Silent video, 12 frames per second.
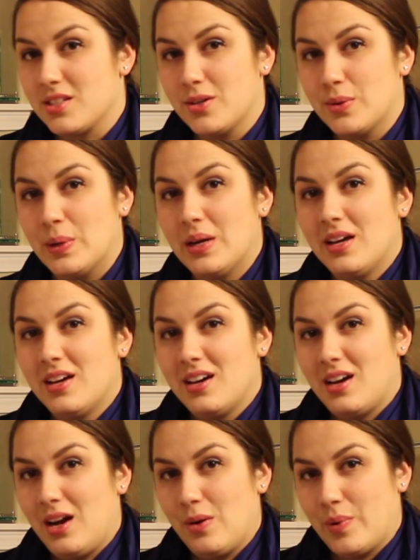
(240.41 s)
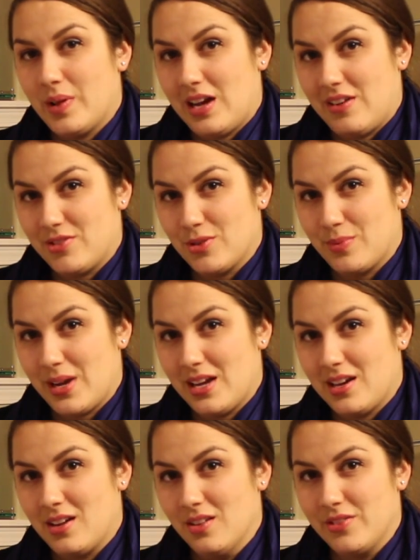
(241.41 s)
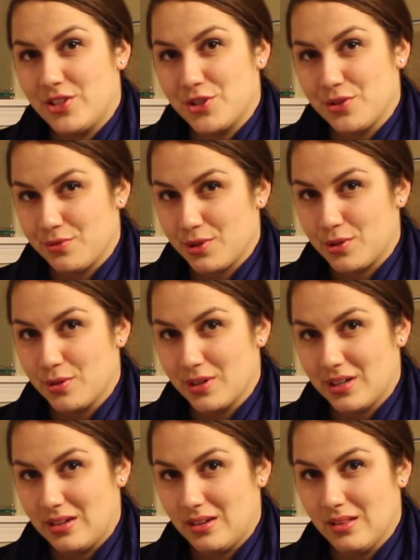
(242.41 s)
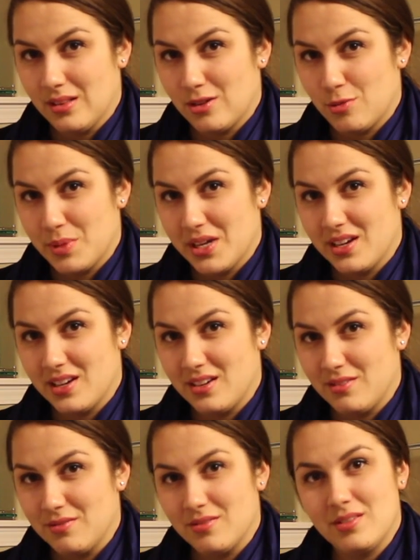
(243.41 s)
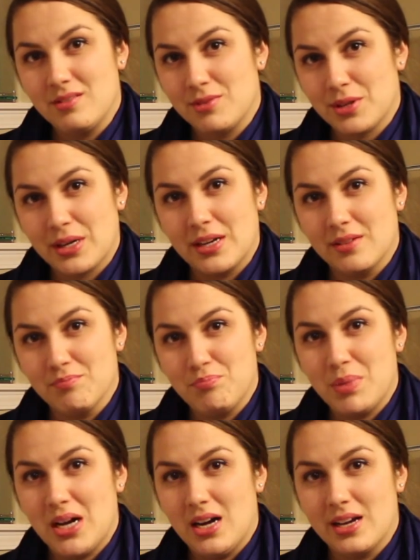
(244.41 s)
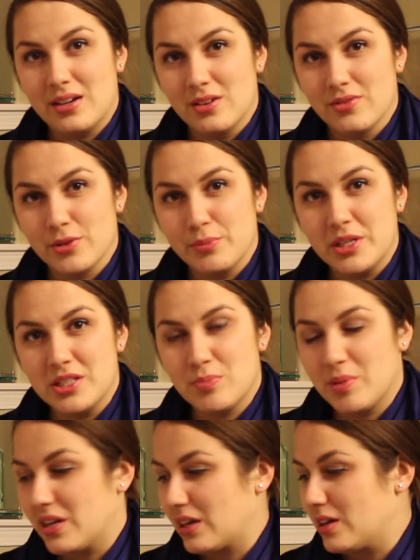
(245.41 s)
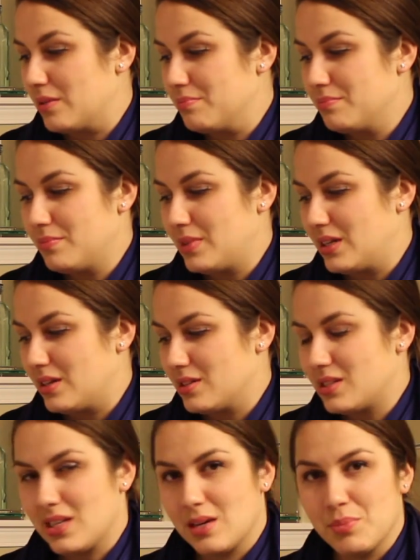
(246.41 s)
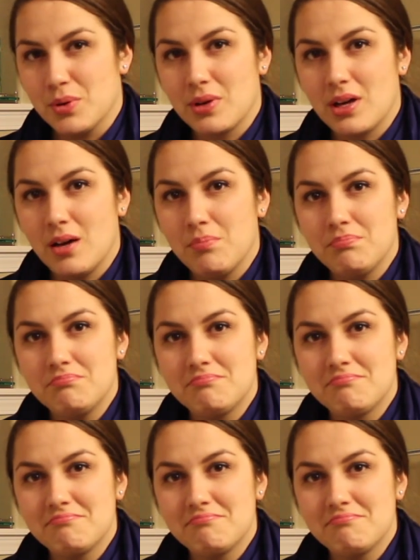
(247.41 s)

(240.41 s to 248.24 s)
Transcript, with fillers: So I will have to wait. I'll eventually record it in a little bit and we're going to bond over me spitting in a, in a sample cup.